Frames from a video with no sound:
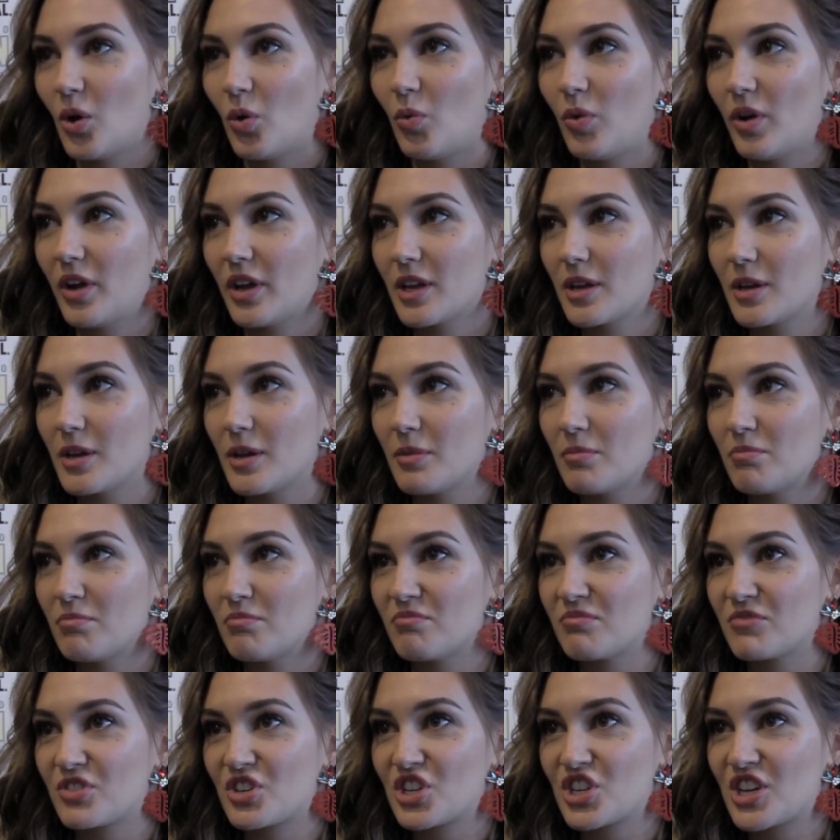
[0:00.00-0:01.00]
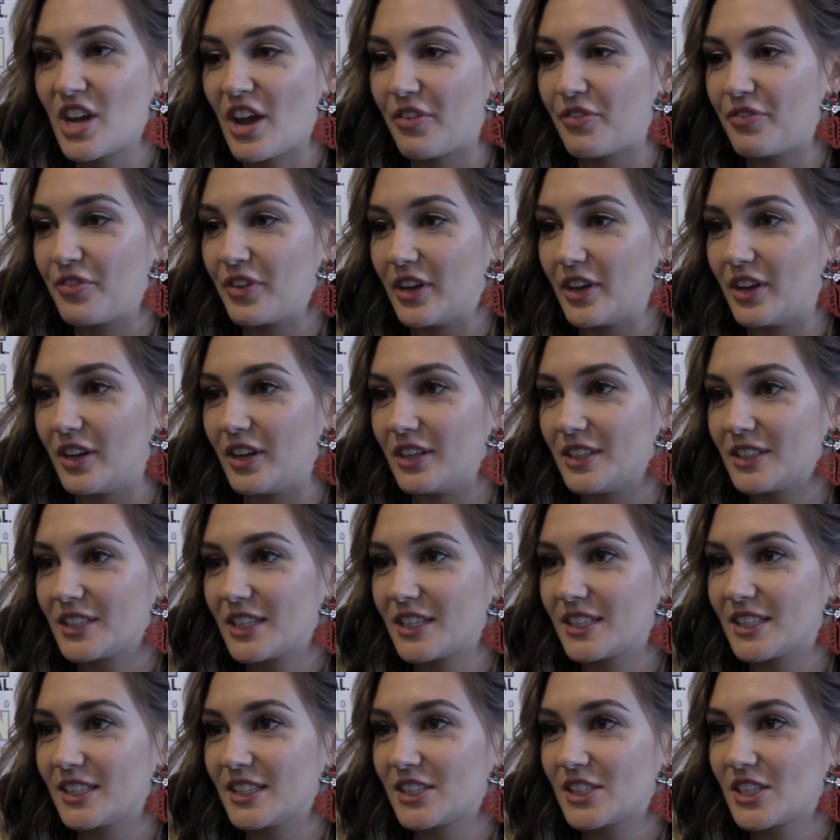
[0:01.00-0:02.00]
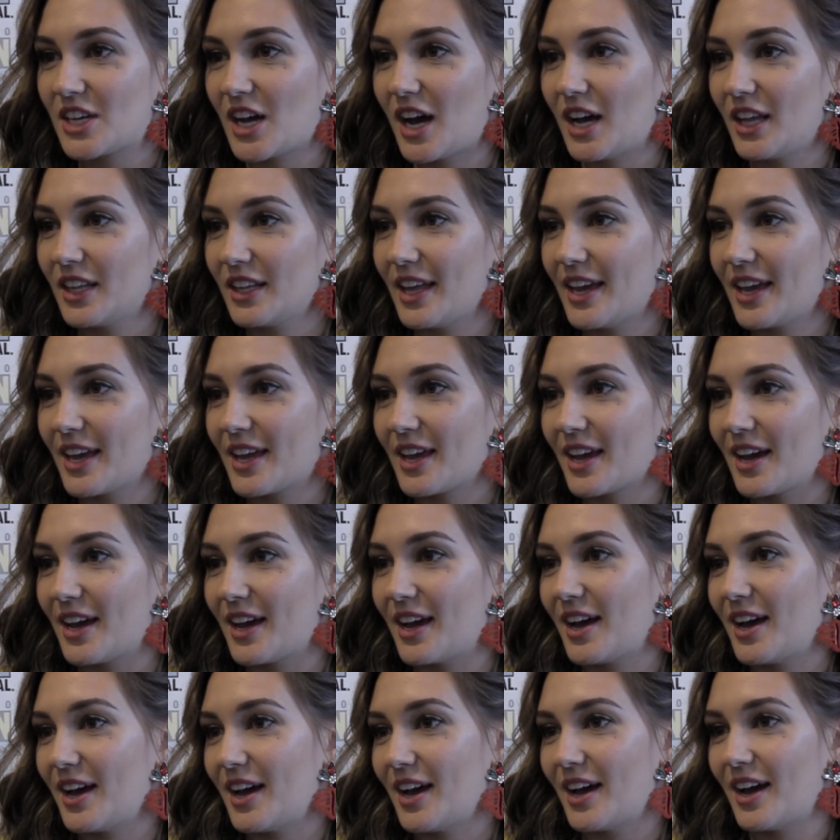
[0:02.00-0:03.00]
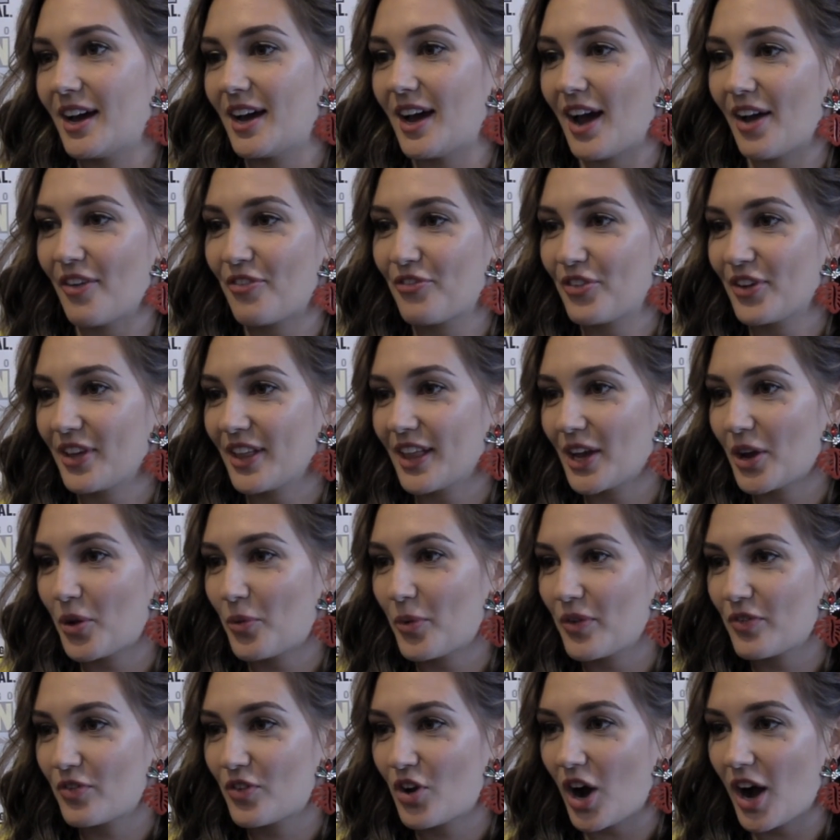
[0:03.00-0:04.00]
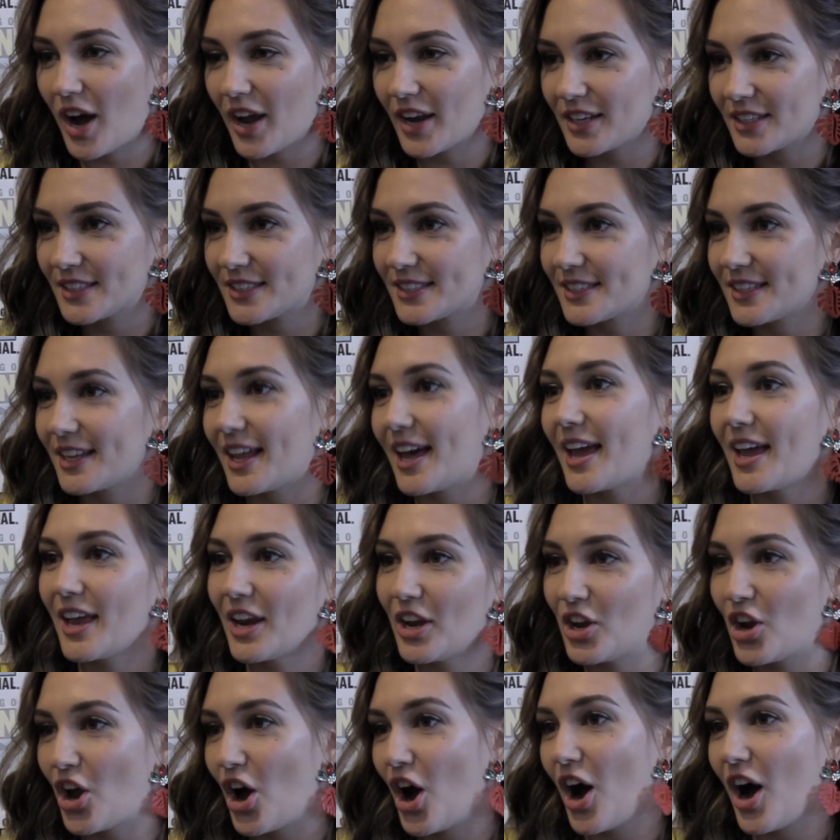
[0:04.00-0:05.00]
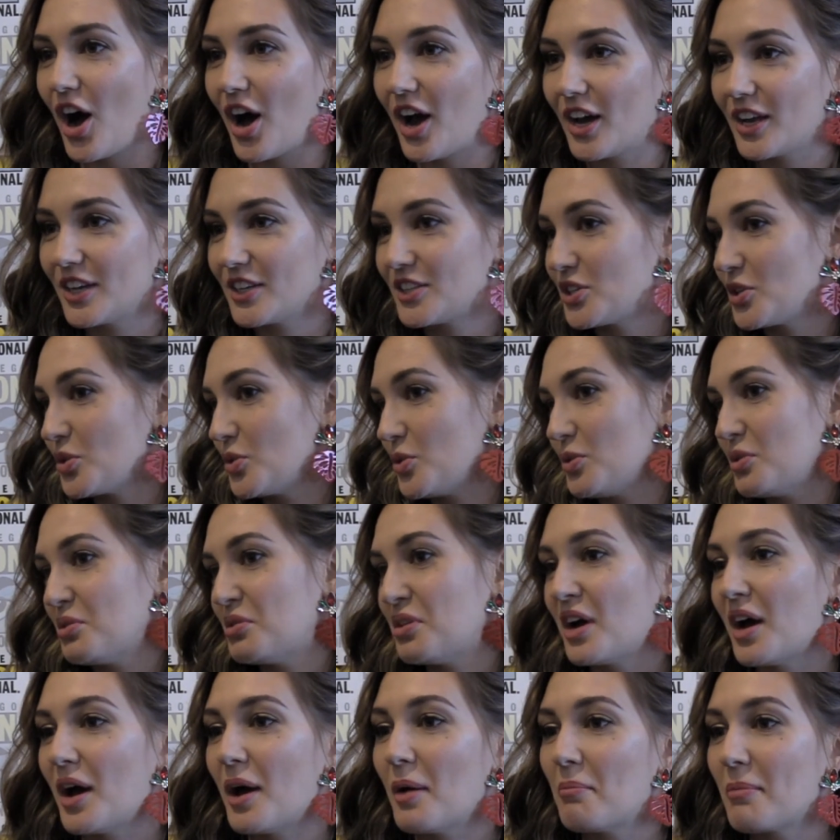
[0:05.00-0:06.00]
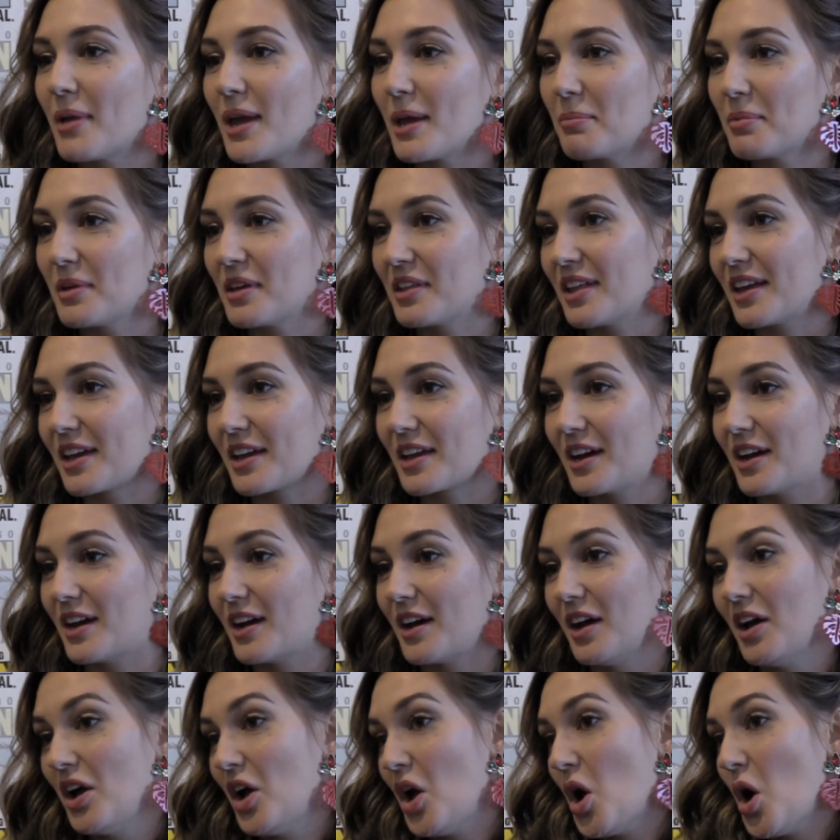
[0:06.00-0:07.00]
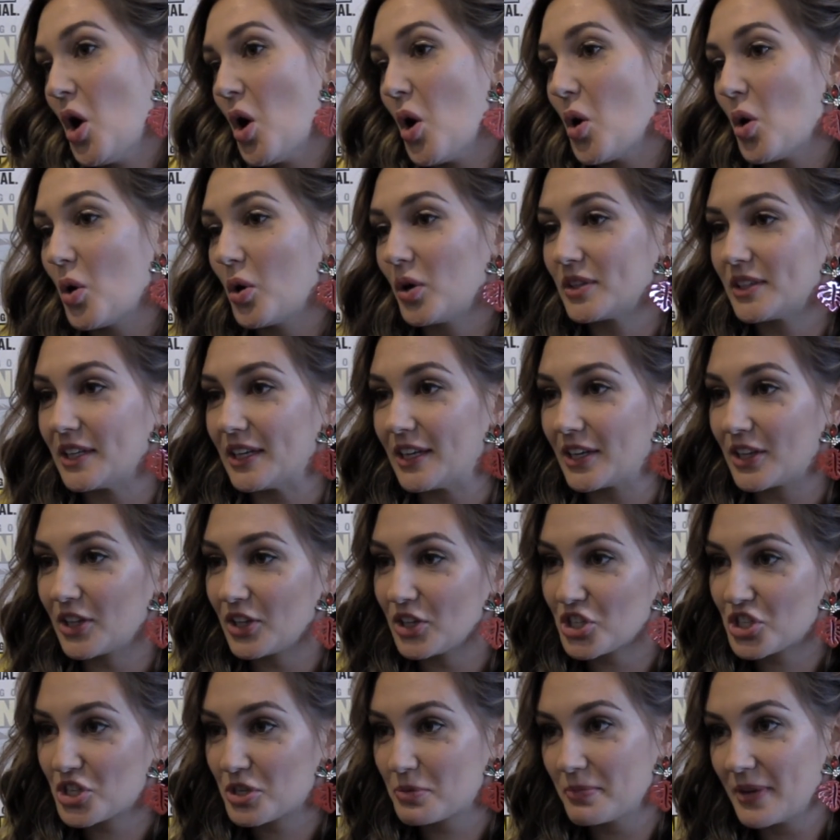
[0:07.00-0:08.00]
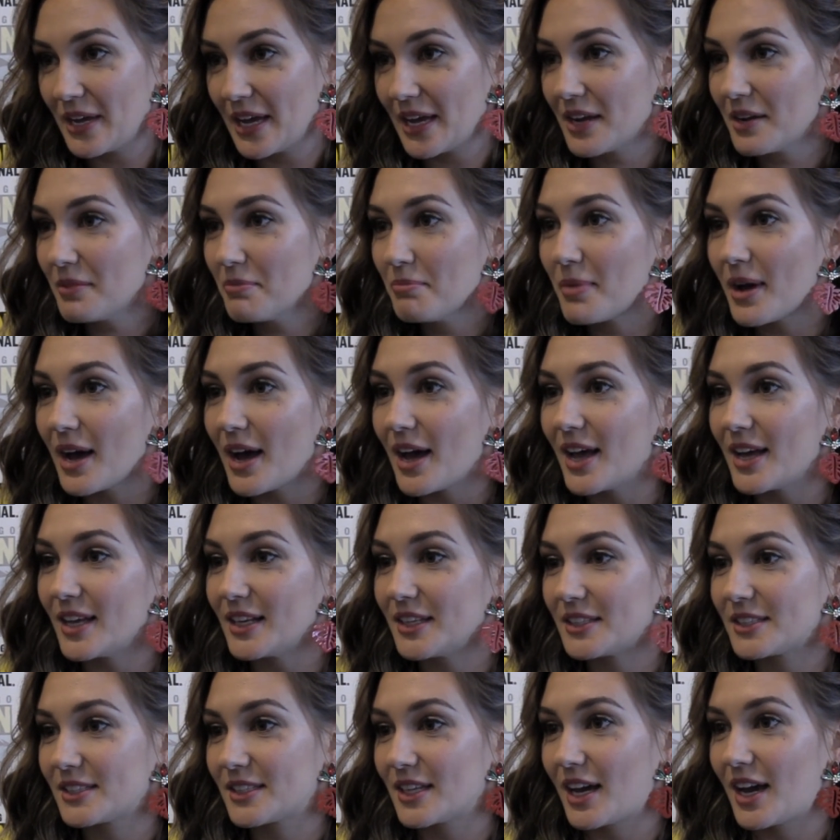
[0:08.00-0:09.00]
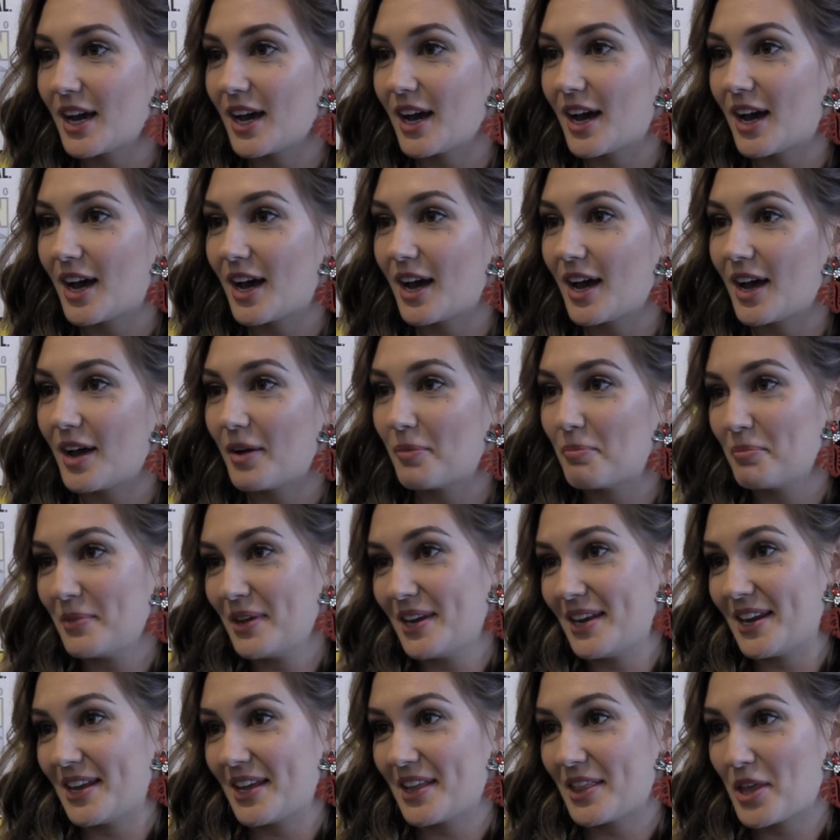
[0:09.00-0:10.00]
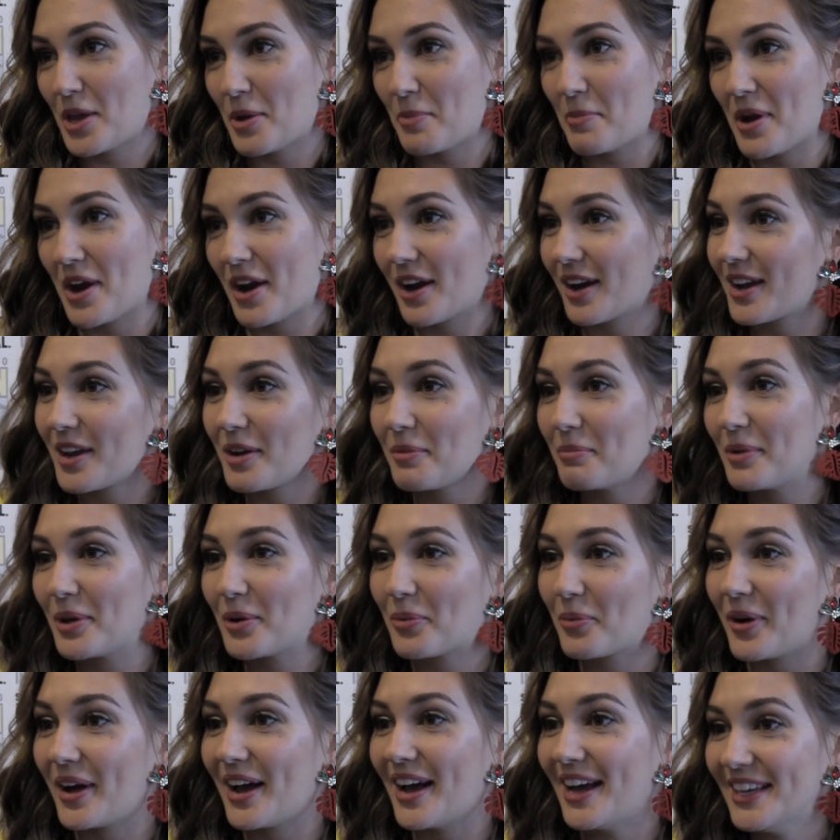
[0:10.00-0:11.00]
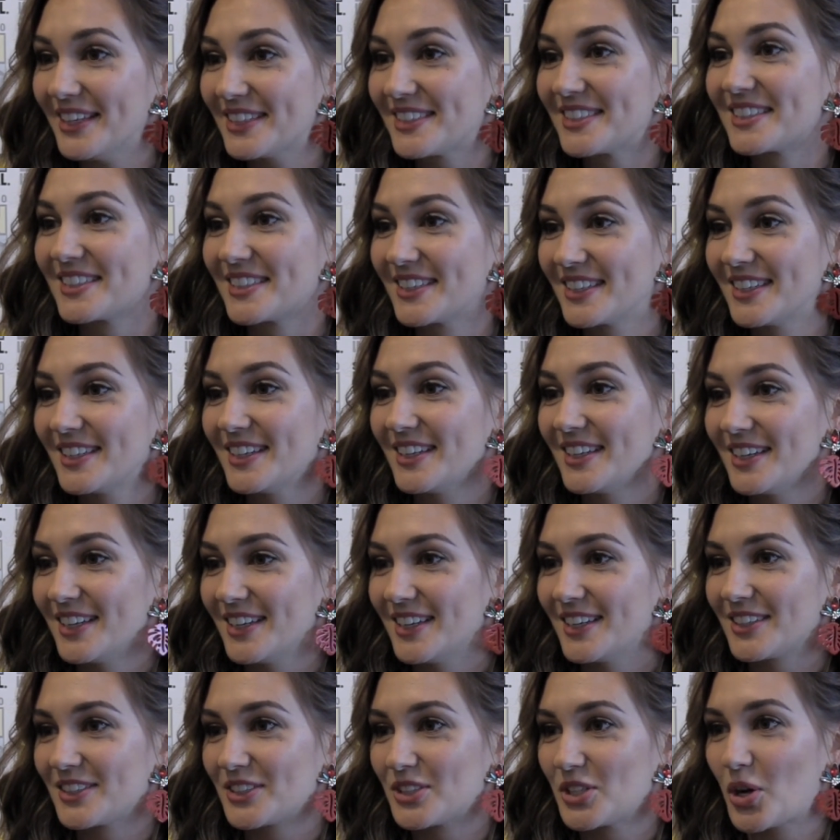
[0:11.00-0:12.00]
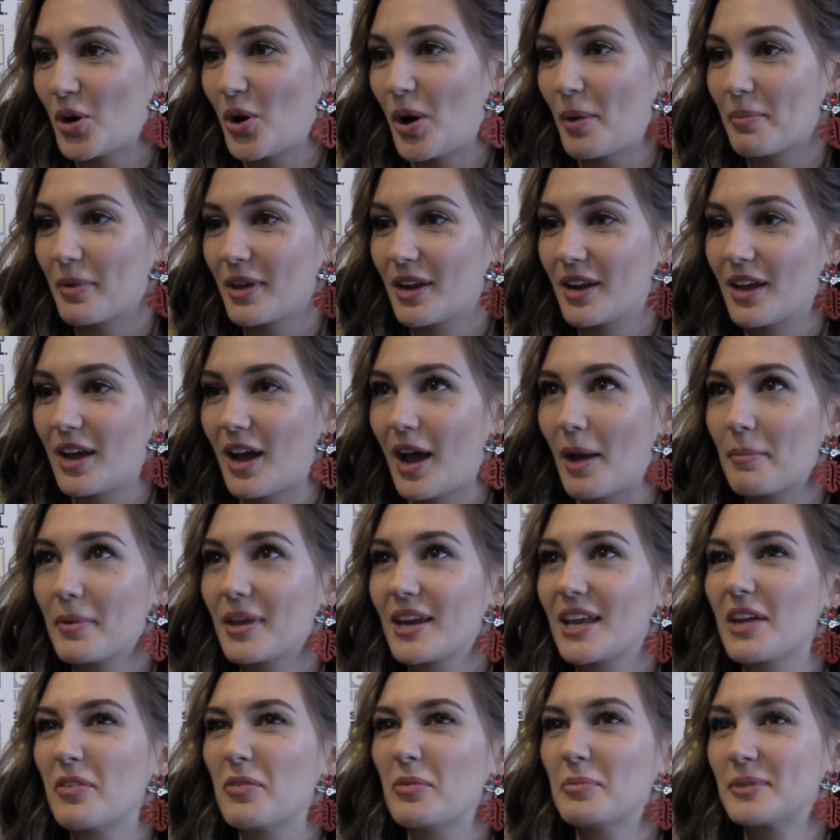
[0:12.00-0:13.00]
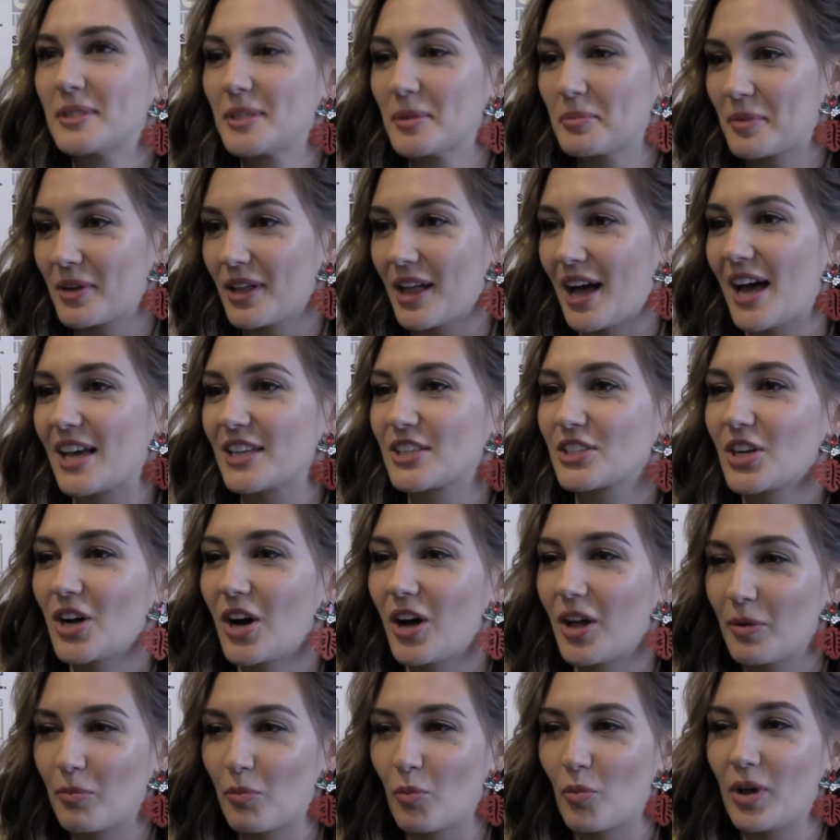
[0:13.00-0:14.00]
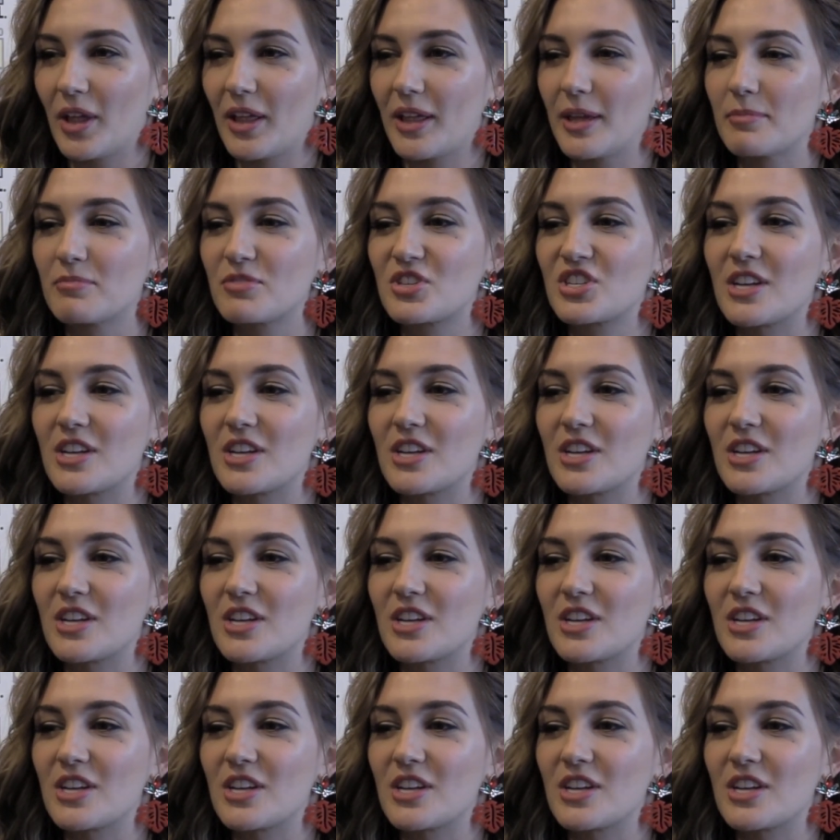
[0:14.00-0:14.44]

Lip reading: William Sheffield, because it's got like a, I feel like we've got a slight nod to maybe like a old Englishman, but meeting the American Midwest. So I'm gonna give him some class and call him William